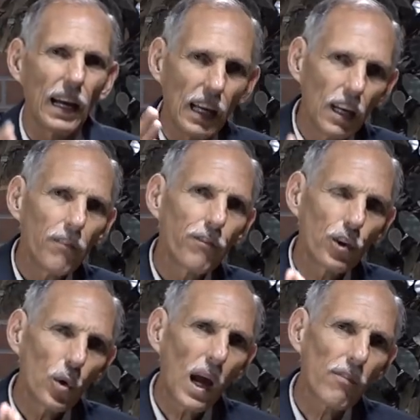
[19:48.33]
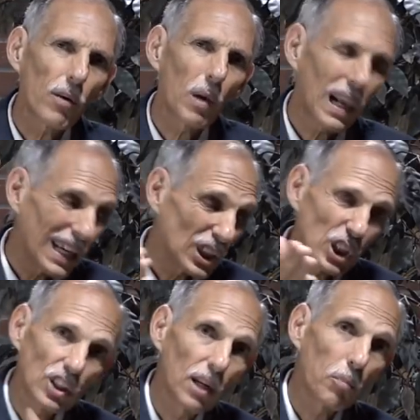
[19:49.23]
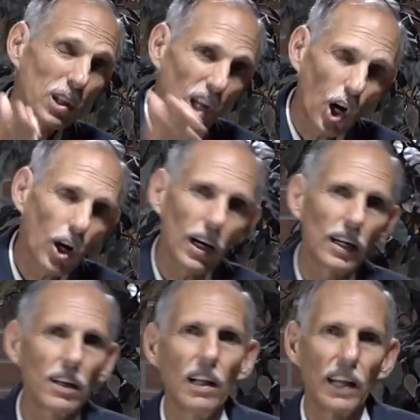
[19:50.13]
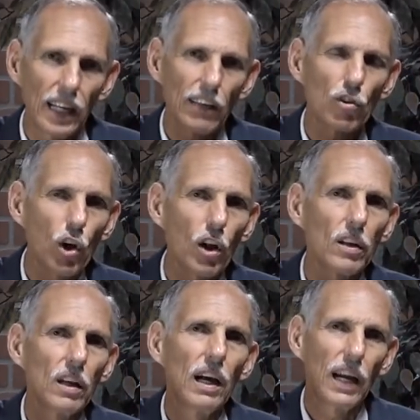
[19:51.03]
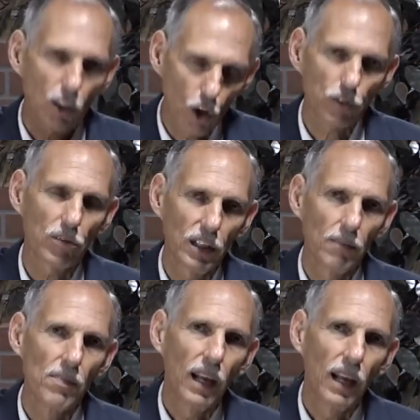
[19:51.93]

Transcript: If you have a relationship with a harlot, it is called adultery.